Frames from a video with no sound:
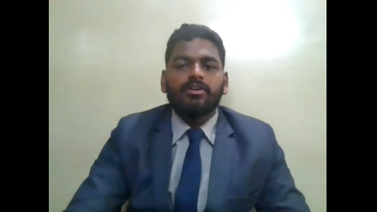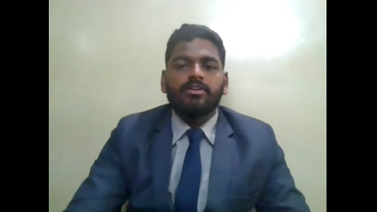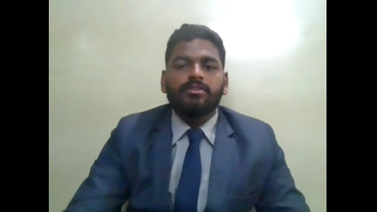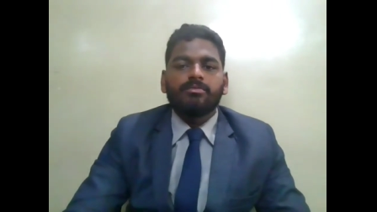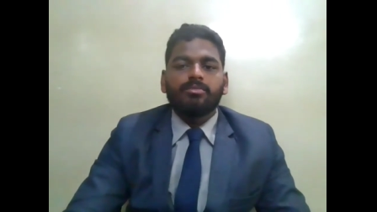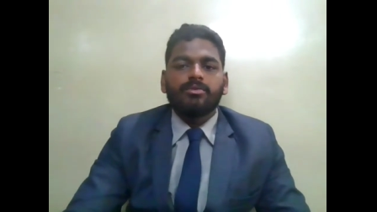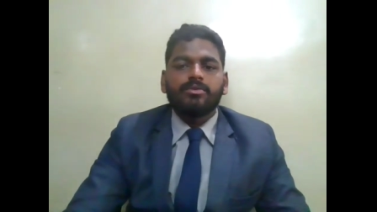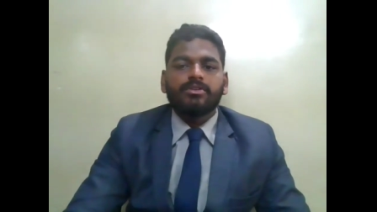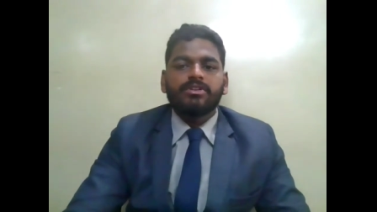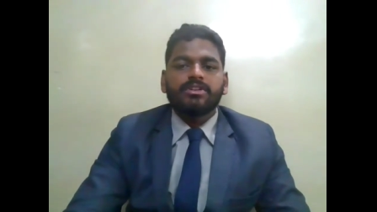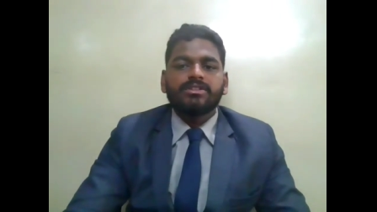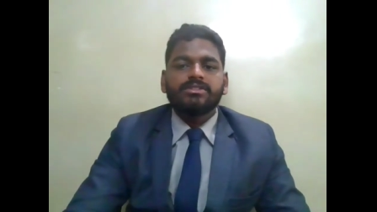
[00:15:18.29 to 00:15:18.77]
or
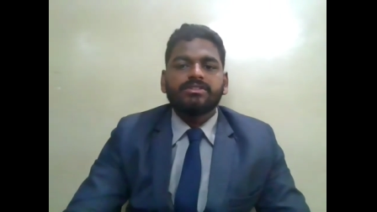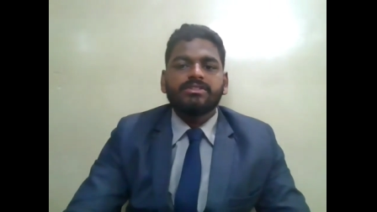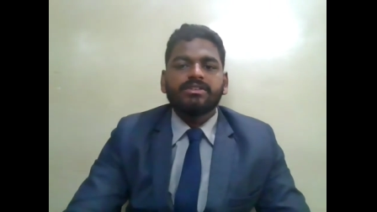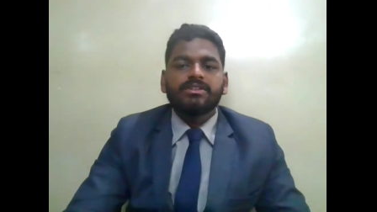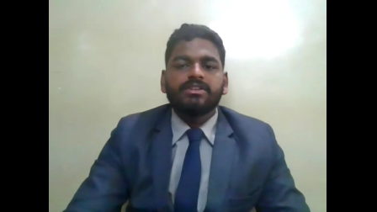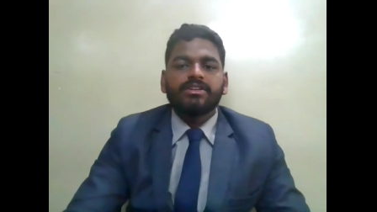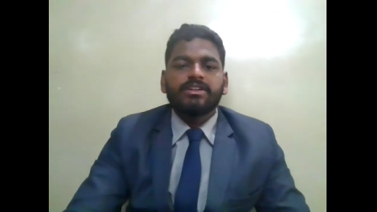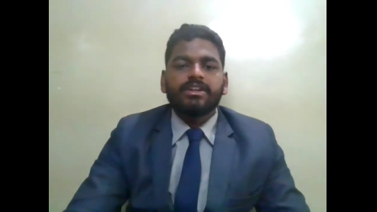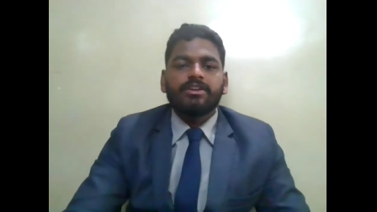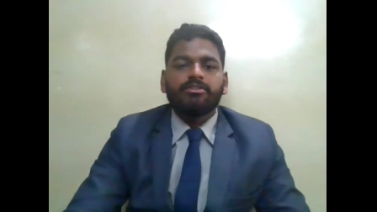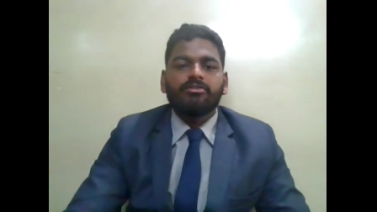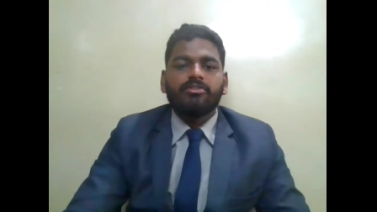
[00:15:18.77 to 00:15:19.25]

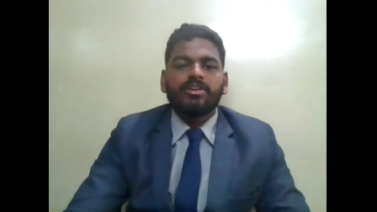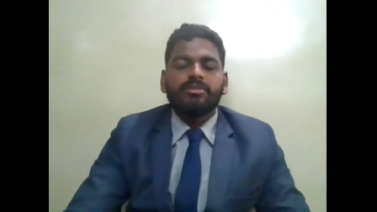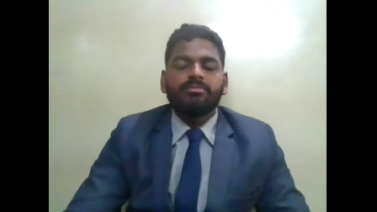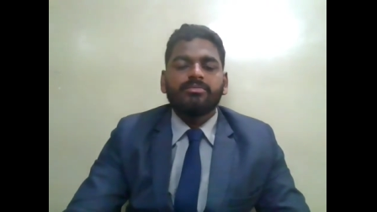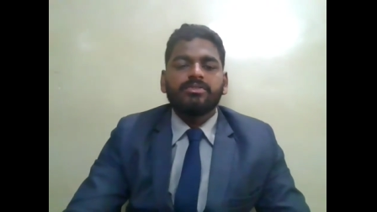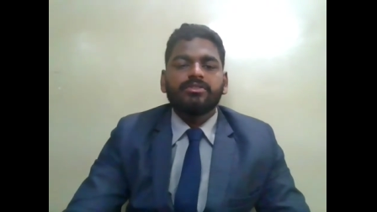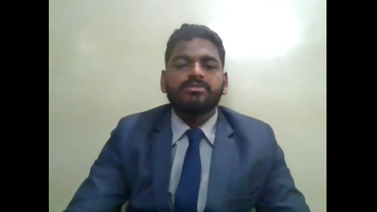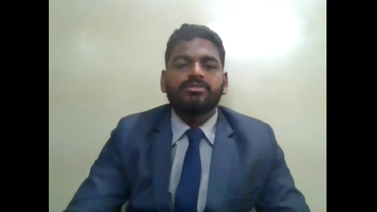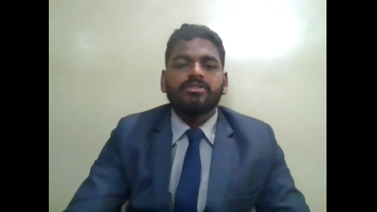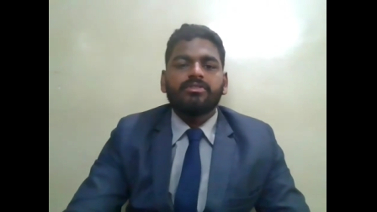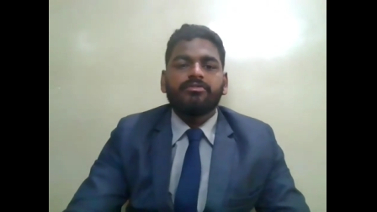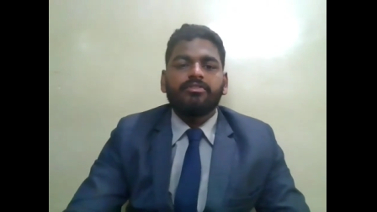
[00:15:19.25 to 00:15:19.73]
potential
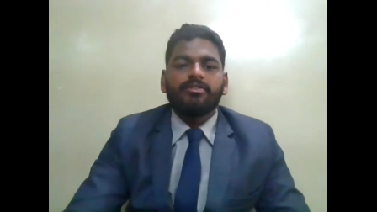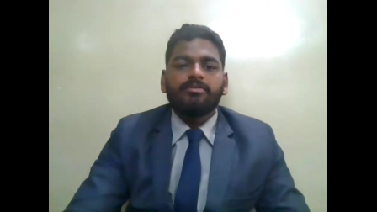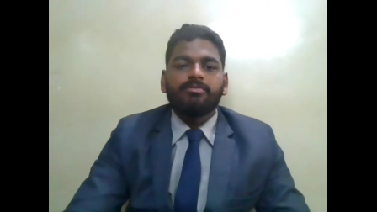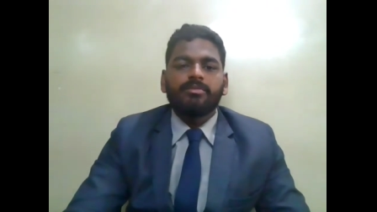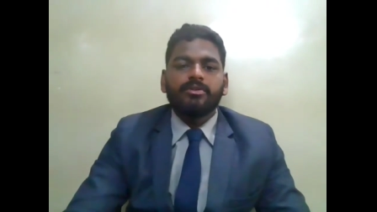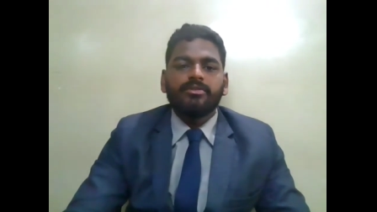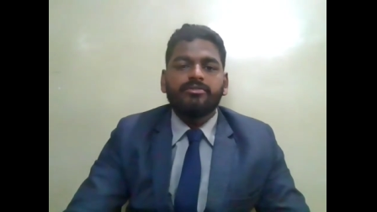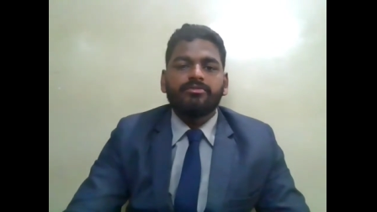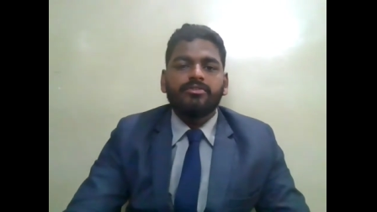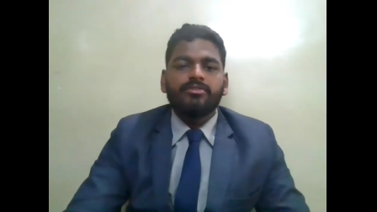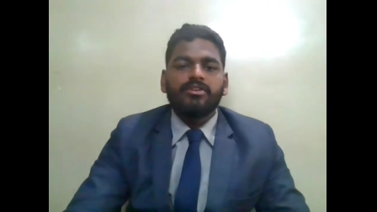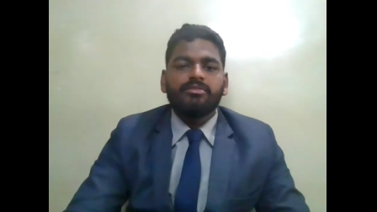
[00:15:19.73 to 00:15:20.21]
requirements of a
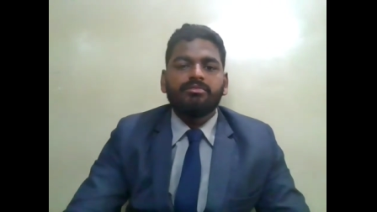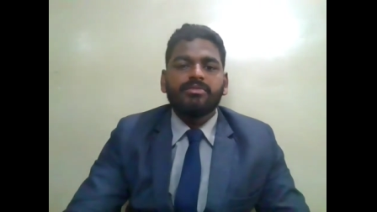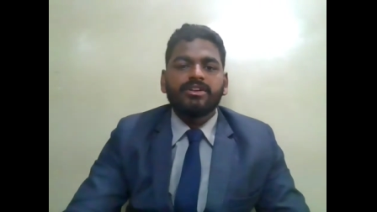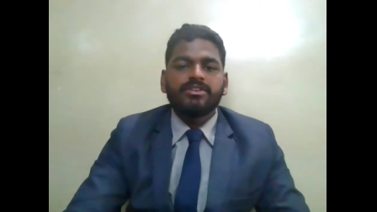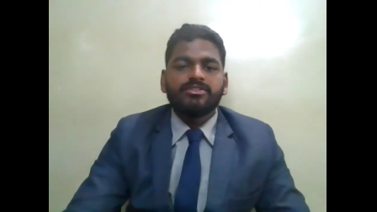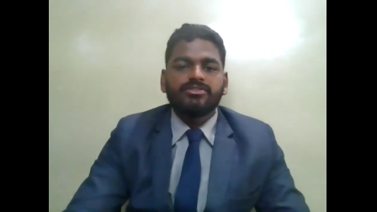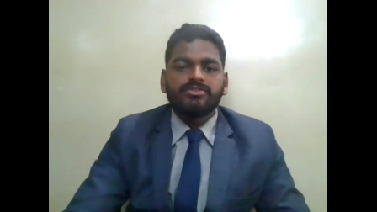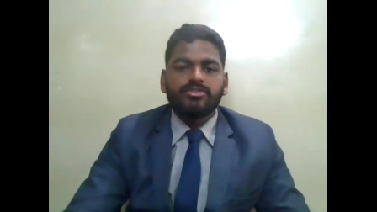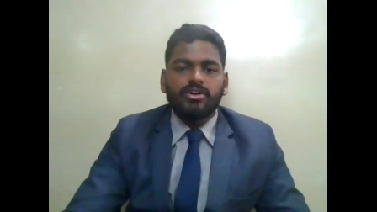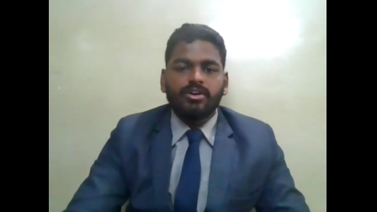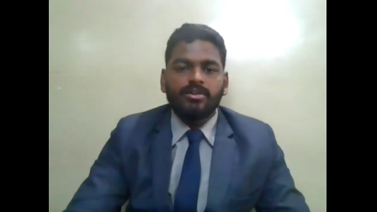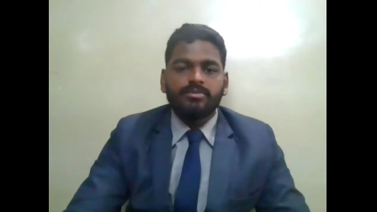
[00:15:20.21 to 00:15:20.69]

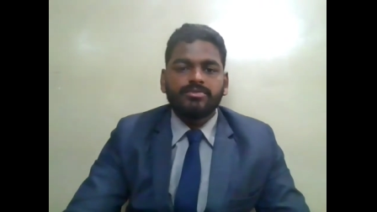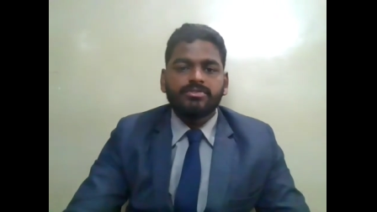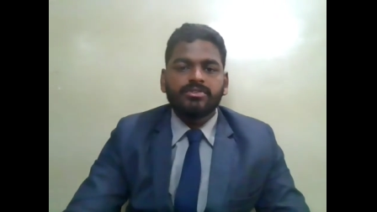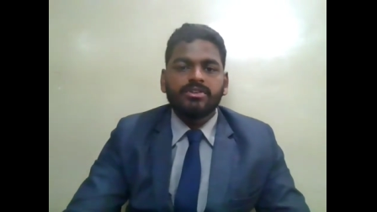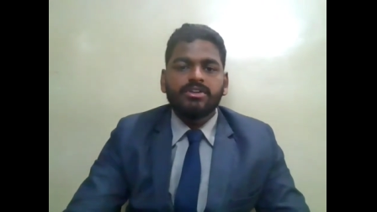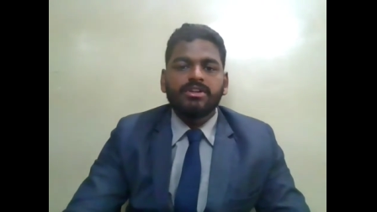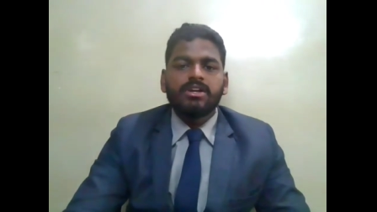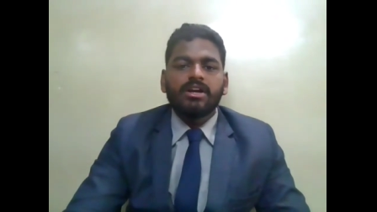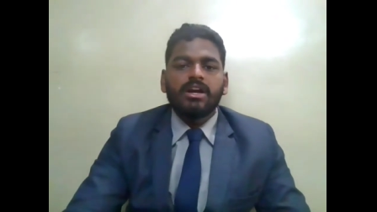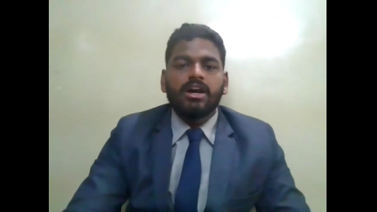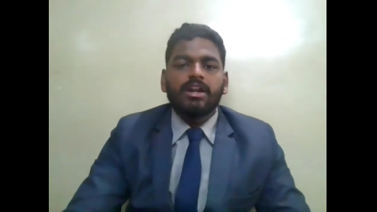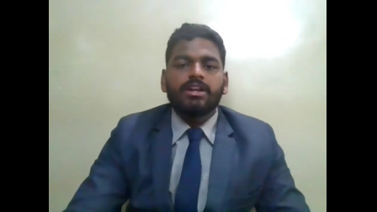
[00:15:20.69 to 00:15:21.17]
performing jobs
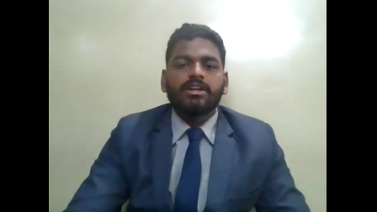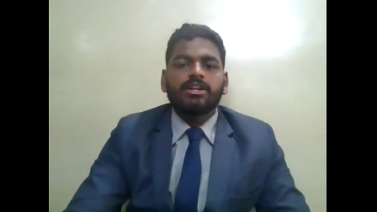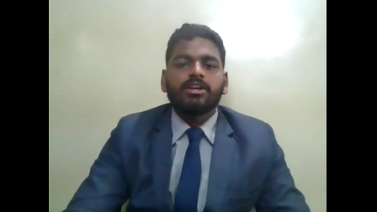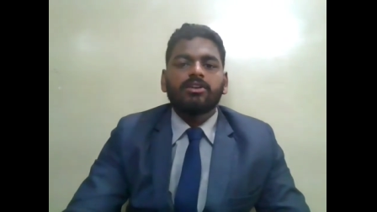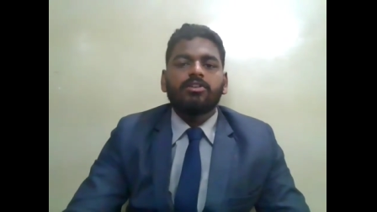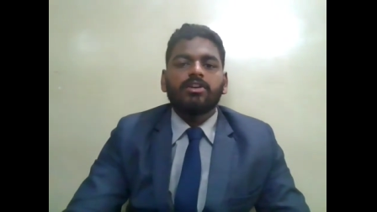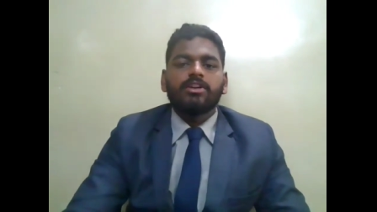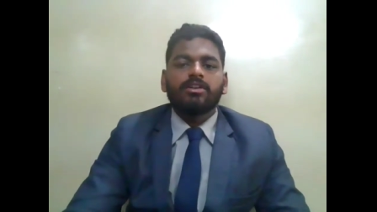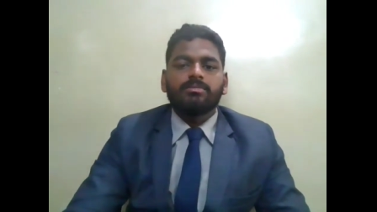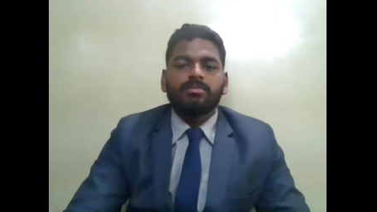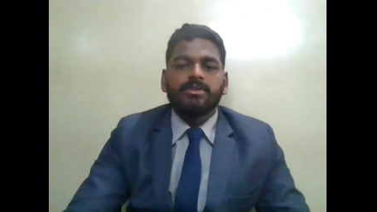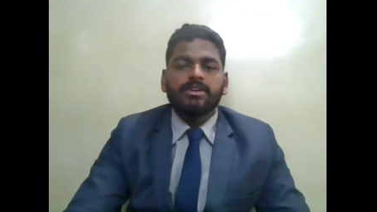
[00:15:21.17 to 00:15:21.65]
at
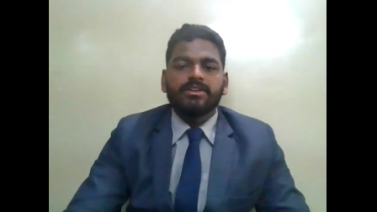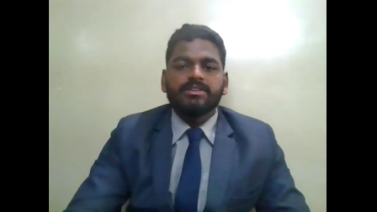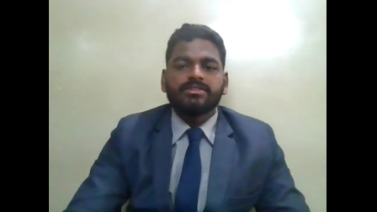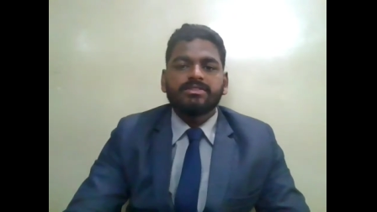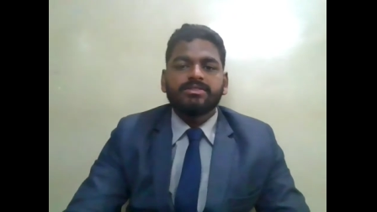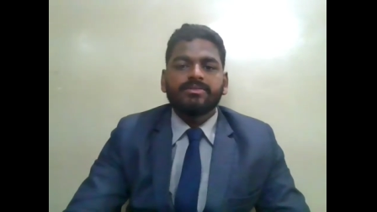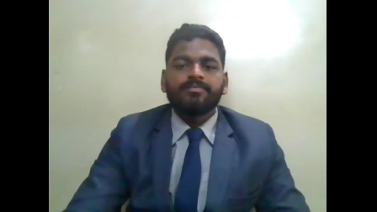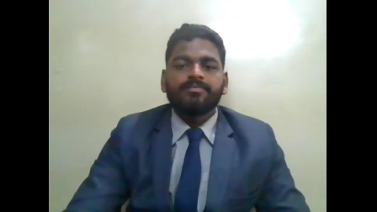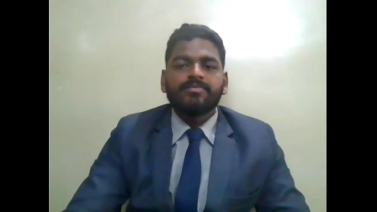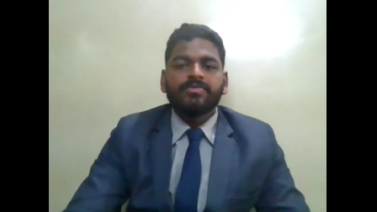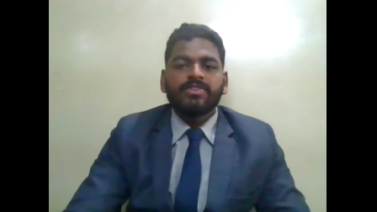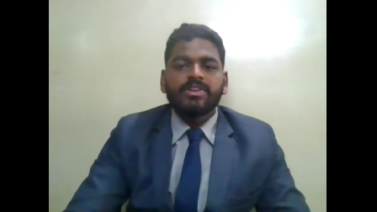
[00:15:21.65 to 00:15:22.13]
a
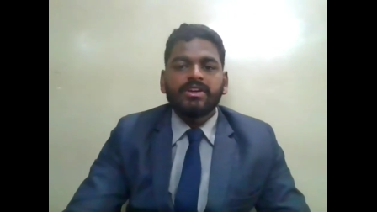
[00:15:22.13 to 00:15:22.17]
workplace.